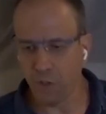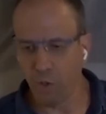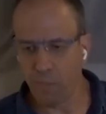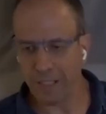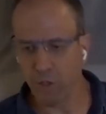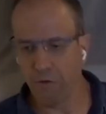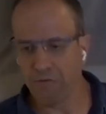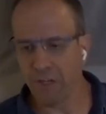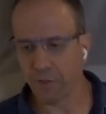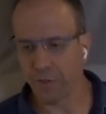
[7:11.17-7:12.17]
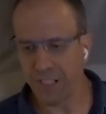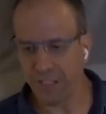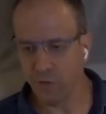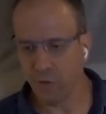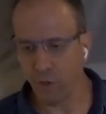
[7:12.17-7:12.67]
So my
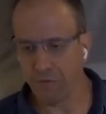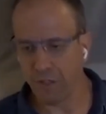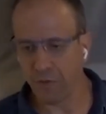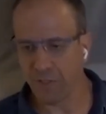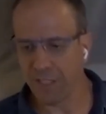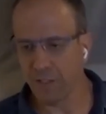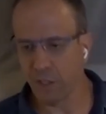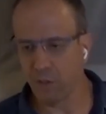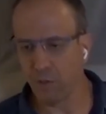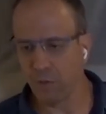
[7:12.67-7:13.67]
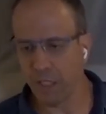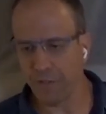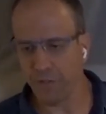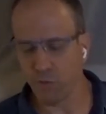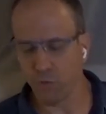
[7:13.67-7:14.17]
co-founders Ido
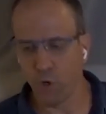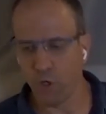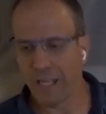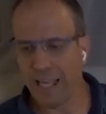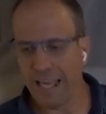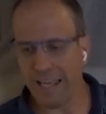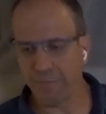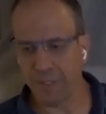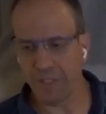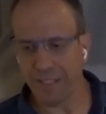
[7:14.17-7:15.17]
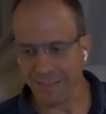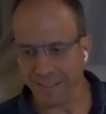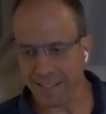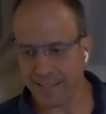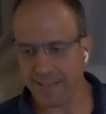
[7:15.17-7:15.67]
and Dror have been in this